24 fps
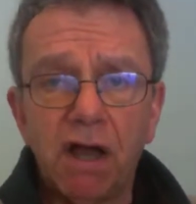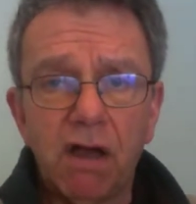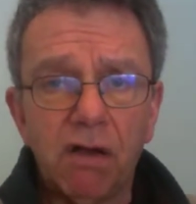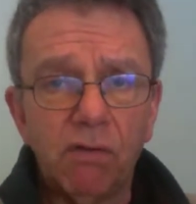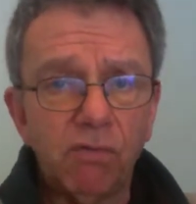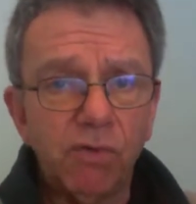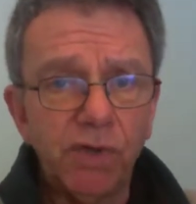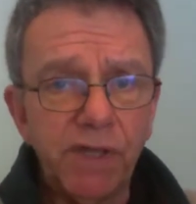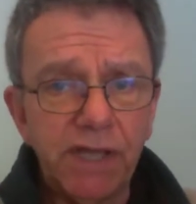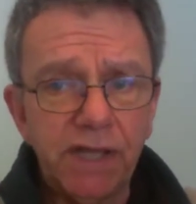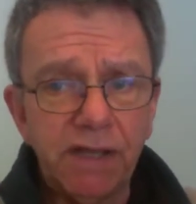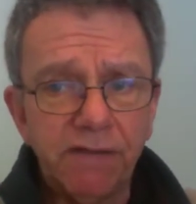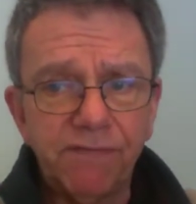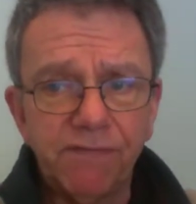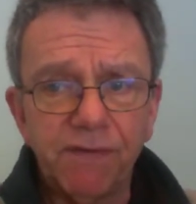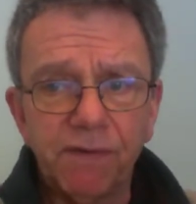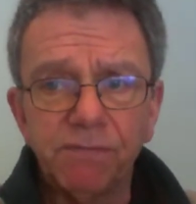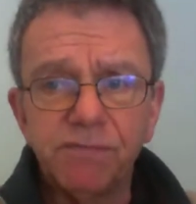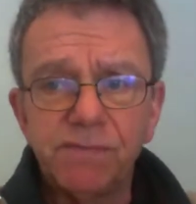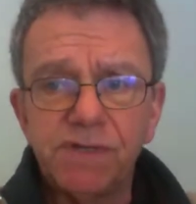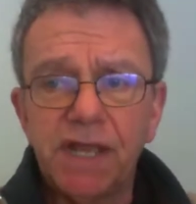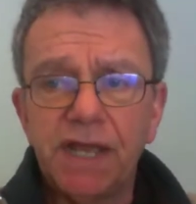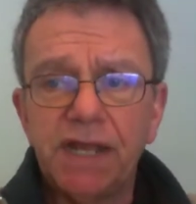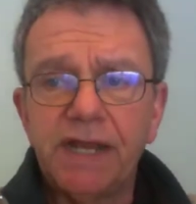all week
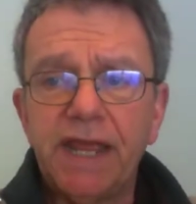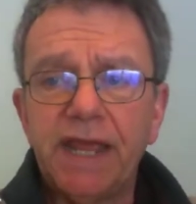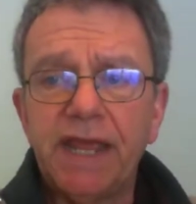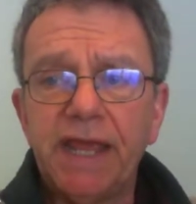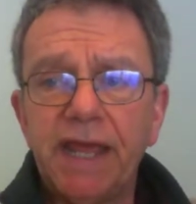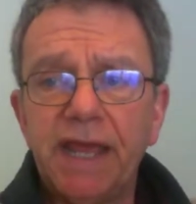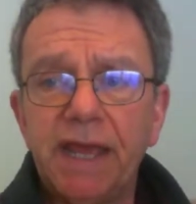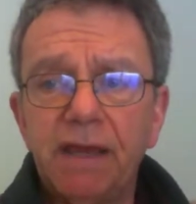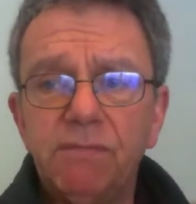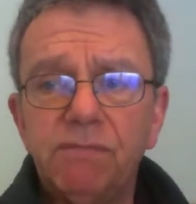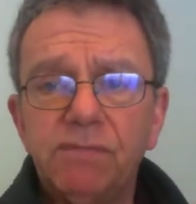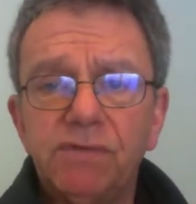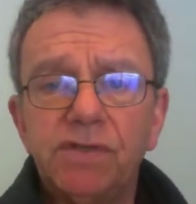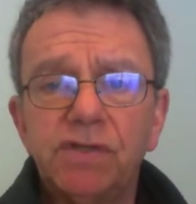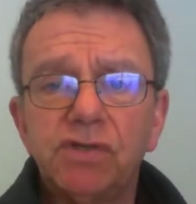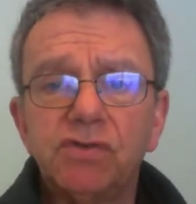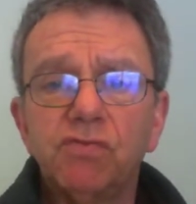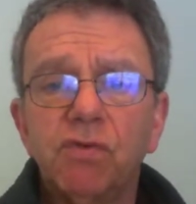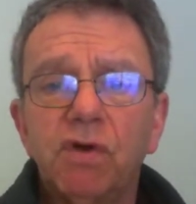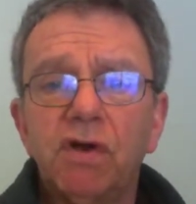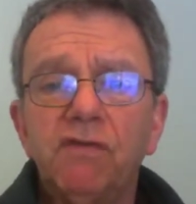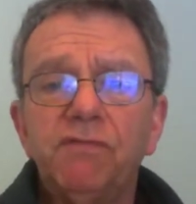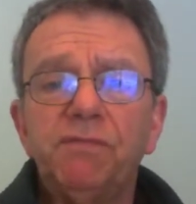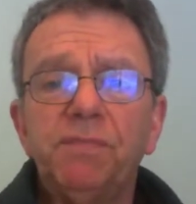from 10 a.m. to
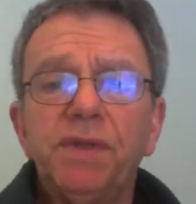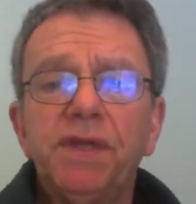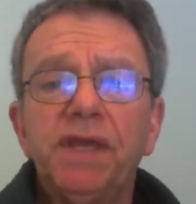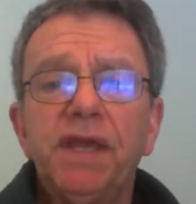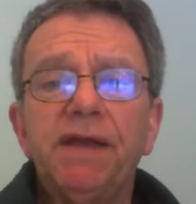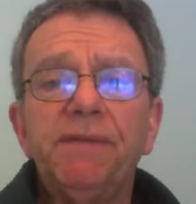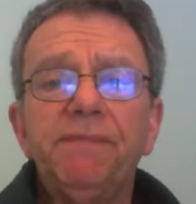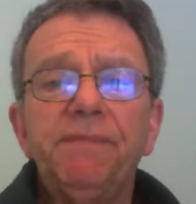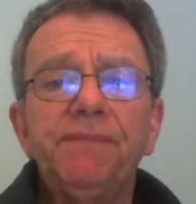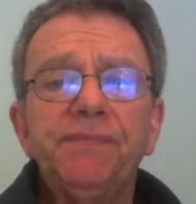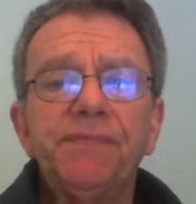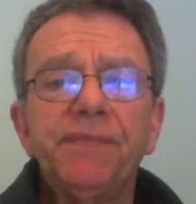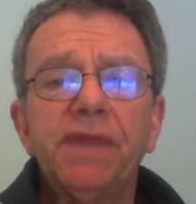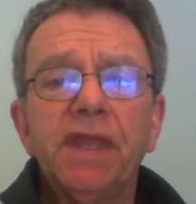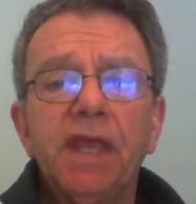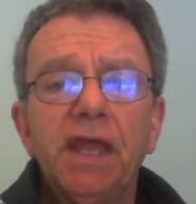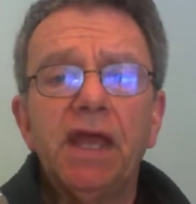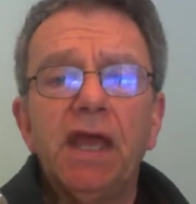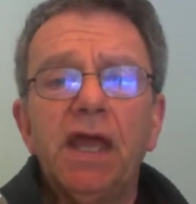12 p.m.